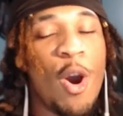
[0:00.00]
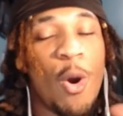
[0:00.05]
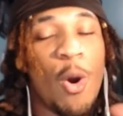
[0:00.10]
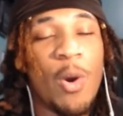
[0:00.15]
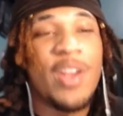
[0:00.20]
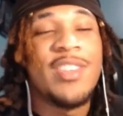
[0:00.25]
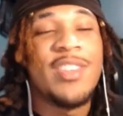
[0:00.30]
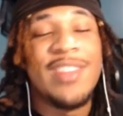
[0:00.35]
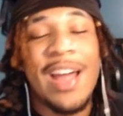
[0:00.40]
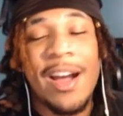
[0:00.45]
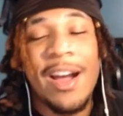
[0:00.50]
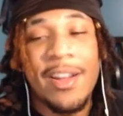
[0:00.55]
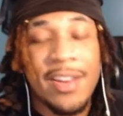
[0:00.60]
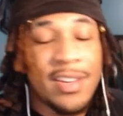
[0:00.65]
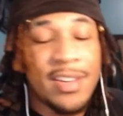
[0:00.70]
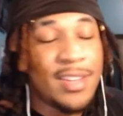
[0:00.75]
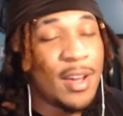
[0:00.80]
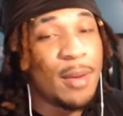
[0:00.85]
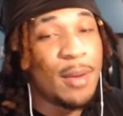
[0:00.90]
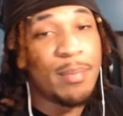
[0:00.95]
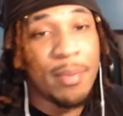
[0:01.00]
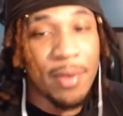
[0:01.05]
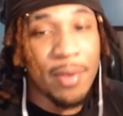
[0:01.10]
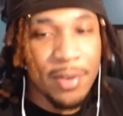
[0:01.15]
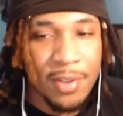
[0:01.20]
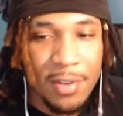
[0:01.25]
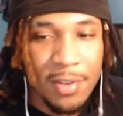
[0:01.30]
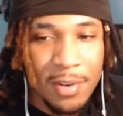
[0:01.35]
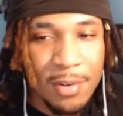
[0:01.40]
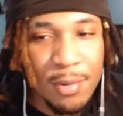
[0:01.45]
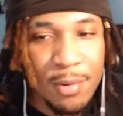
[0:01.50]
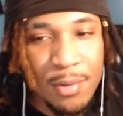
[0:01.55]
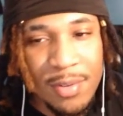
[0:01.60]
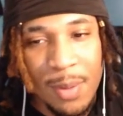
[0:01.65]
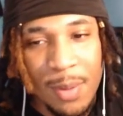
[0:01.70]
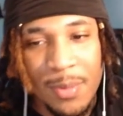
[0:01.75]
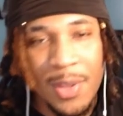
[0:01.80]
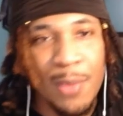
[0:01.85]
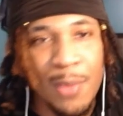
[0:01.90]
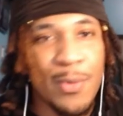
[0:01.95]
or he's not going to tell Boruto to do
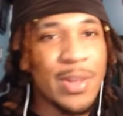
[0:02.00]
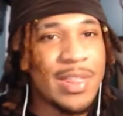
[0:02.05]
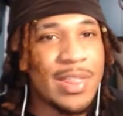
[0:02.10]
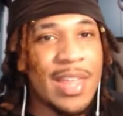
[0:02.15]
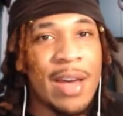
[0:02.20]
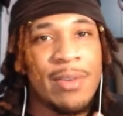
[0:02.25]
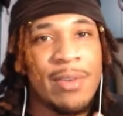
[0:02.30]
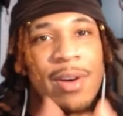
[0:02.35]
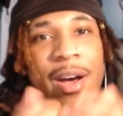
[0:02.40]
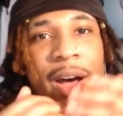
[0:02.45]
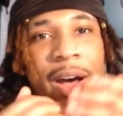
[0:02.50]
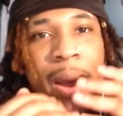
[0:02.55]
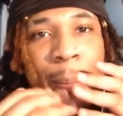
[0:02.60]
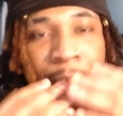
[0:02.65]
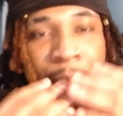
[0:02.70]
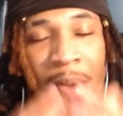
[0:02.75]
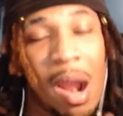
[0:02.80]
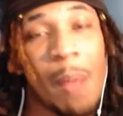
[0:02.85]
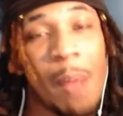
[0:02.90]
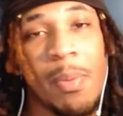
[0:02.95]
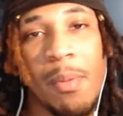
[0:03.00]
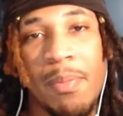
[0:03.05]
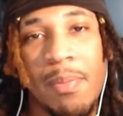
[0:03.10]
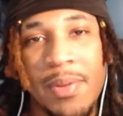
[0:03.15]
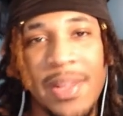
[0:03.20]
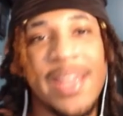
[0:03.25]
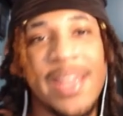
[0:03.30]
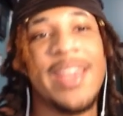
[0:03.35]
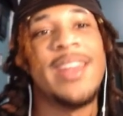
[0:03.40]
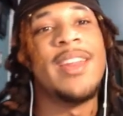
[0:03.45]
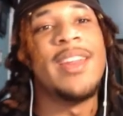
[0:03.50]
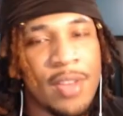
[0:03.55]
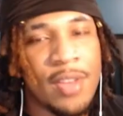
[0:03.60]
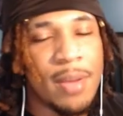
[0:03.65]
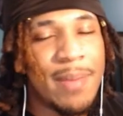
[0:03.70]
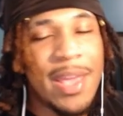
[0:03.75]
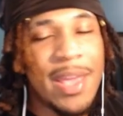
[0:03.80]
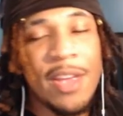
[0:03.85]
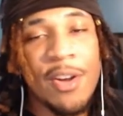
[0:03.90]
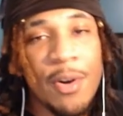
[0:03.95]
something without a proper plan.
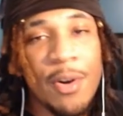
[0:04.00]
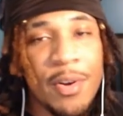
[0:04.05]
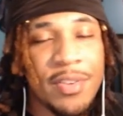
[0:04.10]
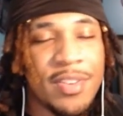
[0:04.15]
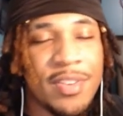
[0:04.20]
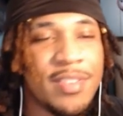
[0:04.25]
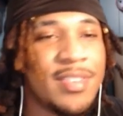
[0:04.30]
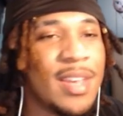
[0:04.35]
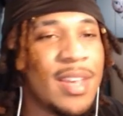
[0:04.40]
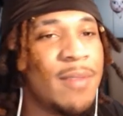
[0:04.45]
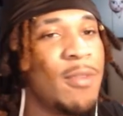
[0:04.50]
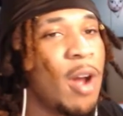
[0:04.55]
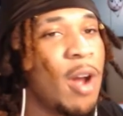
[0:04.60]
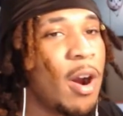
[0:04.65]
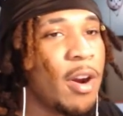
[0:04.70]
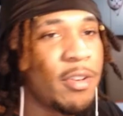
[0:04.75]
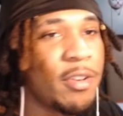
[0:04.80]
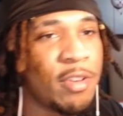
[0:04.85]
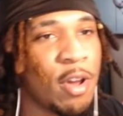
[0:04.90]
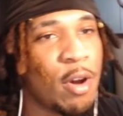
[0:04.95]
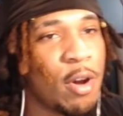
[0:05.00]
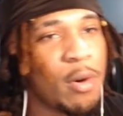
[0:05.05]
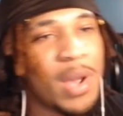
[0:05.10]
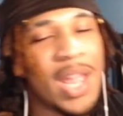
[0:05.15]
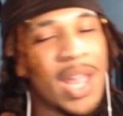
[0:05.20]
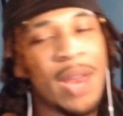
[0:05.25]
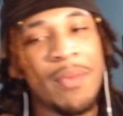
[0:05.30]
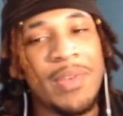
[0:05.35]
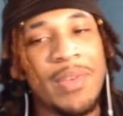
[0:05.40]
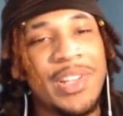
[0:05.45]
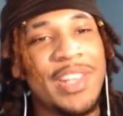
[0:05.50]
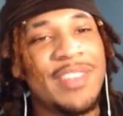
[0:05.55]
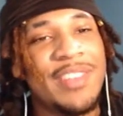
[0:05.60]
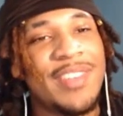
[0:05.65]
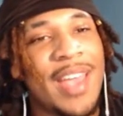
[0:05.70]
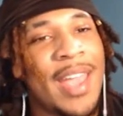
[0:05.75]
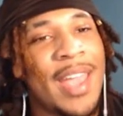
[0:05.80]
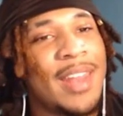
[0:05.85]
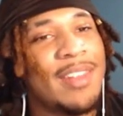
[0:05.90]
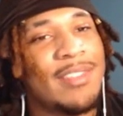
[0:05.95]
Their main goal is to save Naruto and
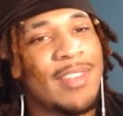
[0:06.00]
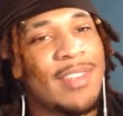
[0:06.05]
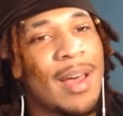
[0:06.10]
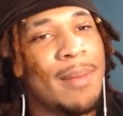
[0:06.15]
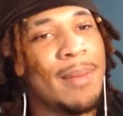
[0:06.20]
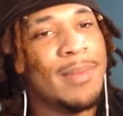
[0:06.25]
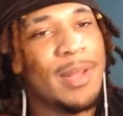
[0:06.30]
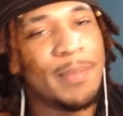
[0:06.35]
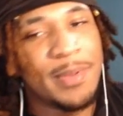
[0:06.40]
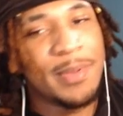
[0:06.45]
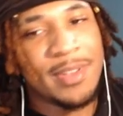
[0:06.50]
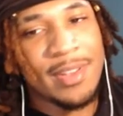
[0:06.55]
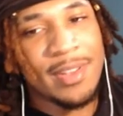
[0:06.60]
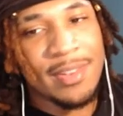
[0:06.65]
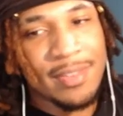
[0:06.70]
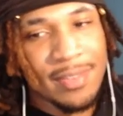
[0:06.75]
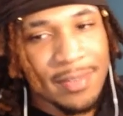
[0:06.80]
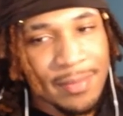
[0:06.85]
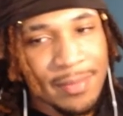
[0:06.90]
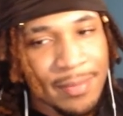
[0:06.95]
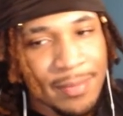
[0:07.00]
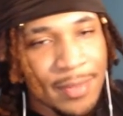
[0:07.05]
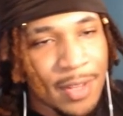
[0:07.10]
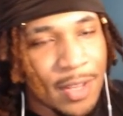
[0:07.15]
release Eida's omnipotence.